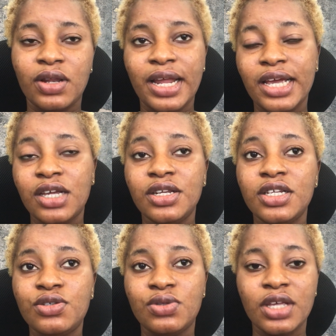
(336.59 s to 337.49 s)
Like, you
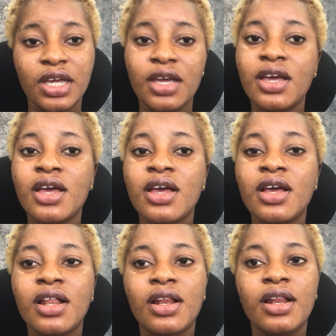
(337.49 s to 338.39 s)
need to take,
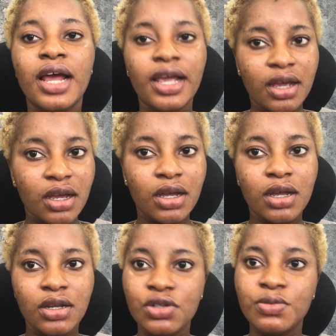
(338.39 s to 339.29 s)
like,
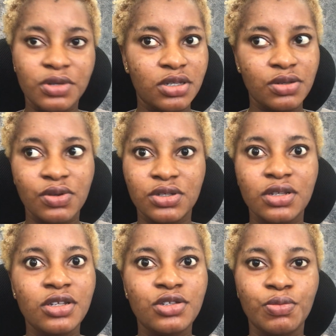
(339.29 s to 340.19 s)
you need to be serious. You
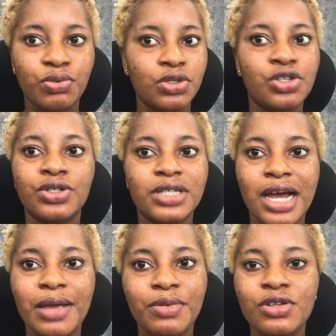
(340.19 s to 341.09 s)
need to put your
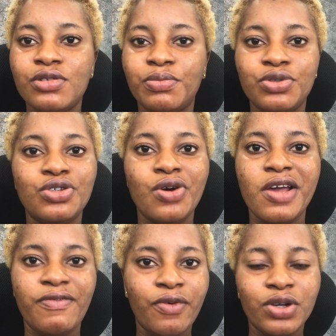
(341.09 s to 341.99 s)
time, you need to put your
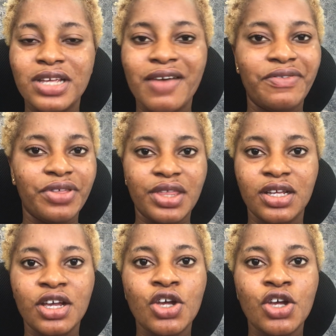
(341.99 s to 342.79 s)
effort, everything.